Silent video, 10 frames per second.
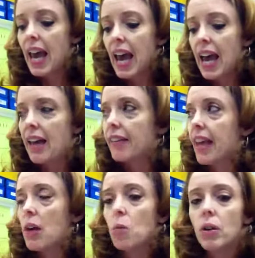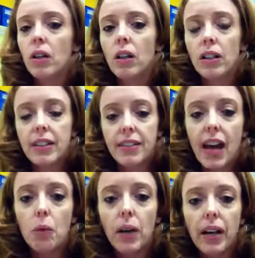and they will
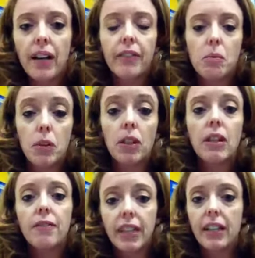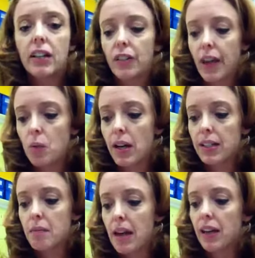decide what kind of community vehicle they want
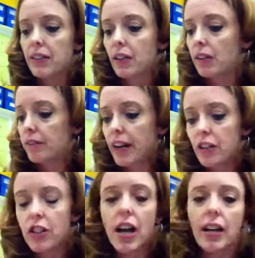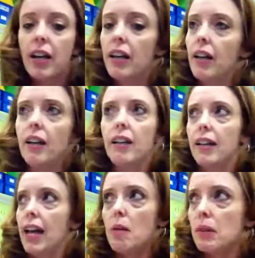to make. So fire truck,
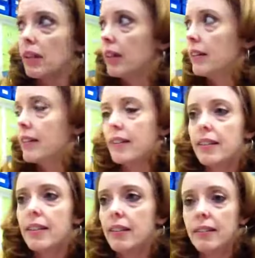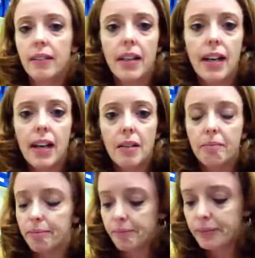ambulance,
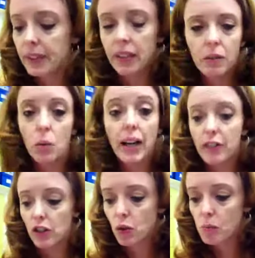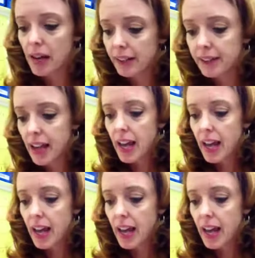whatever, school bus.